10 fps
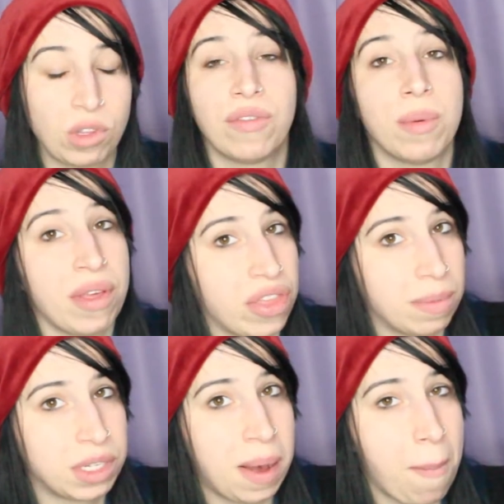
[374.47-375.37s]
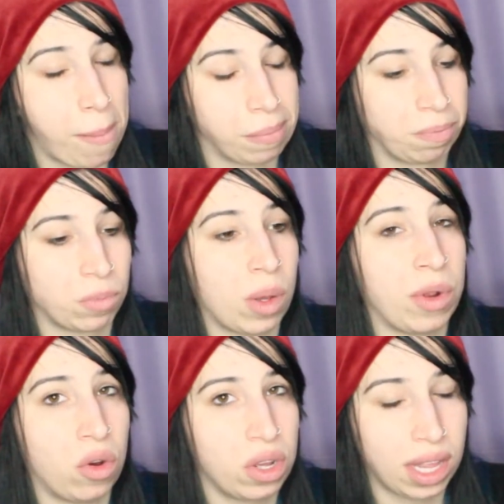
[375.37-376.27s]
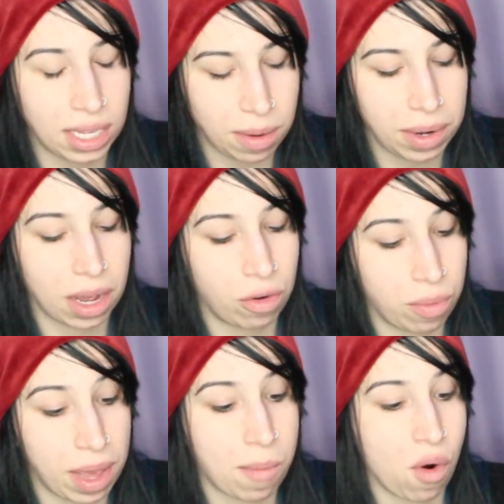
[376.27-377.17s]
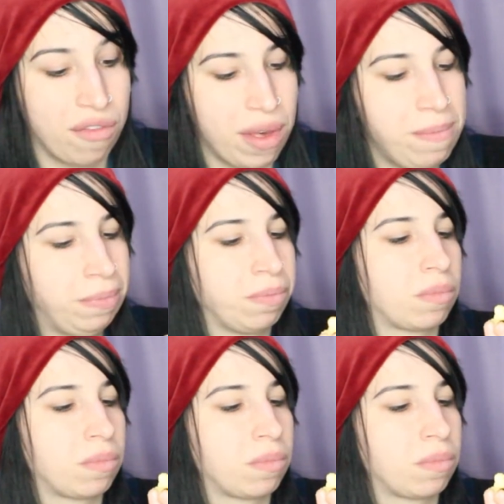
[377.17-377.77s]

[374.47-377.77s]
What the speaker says: give them a thumbs up. Let me know you like them and I know to make more of them.